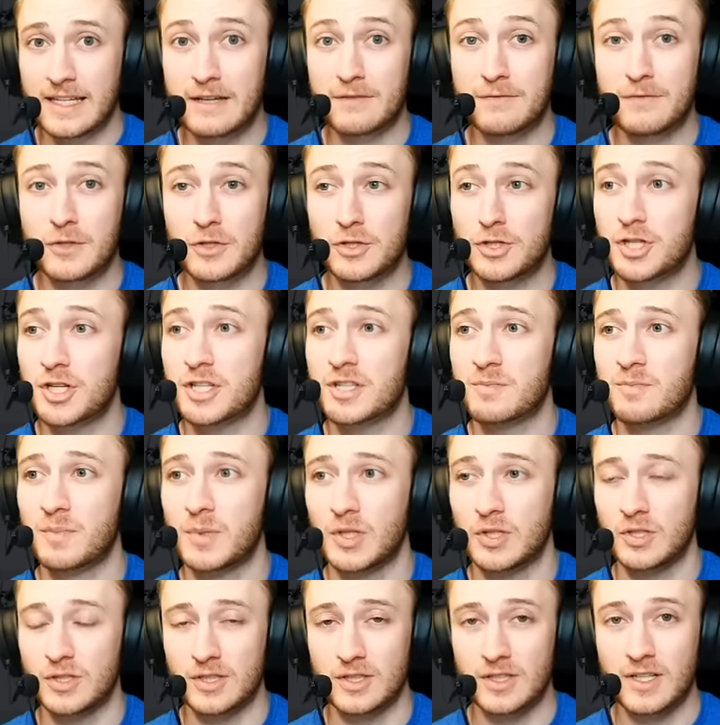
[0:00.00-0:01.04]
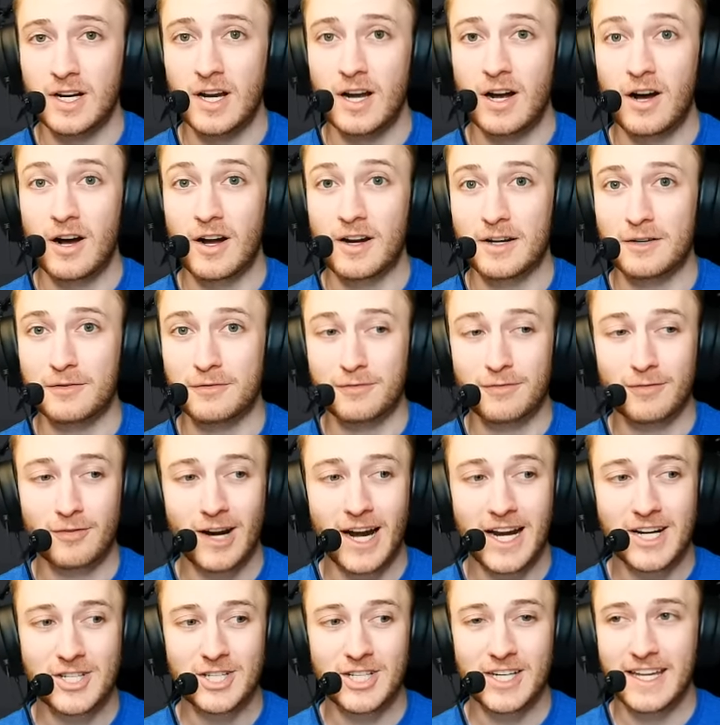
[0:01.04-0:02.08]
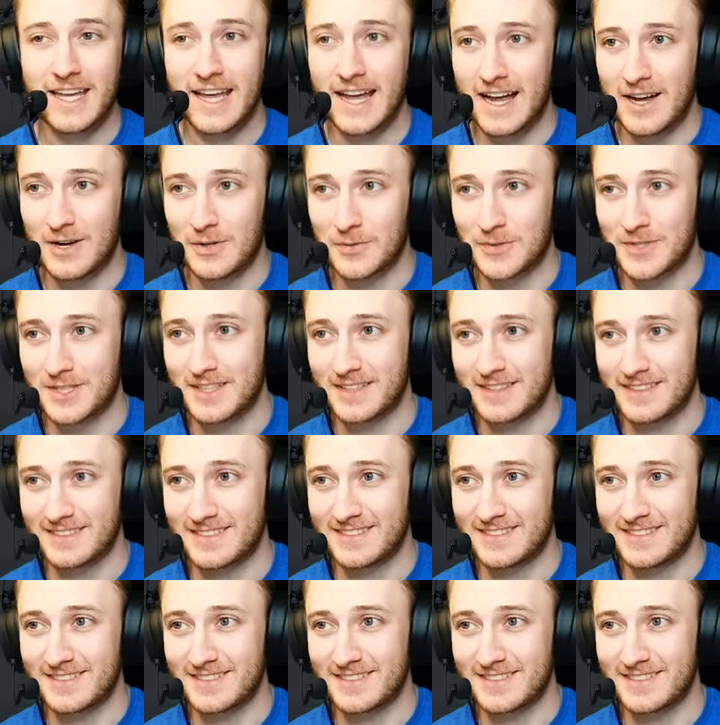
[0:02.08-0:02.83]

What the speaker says: If you just pull her on a fresh account,